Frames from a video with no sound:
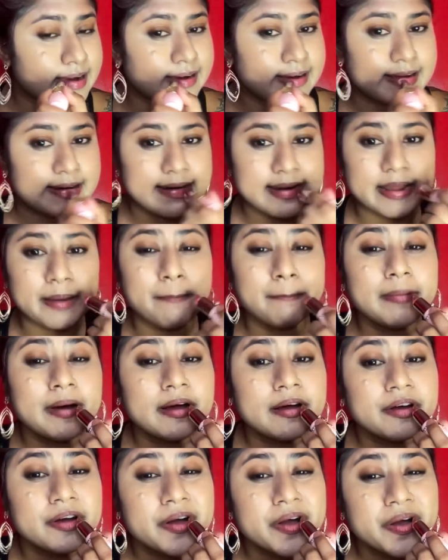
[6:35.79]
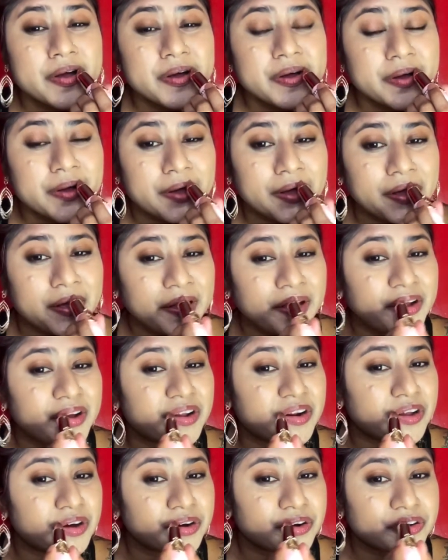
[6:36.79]
our lip
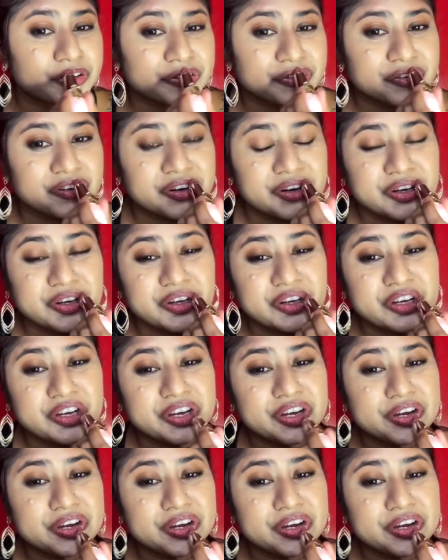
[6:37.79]
look dry.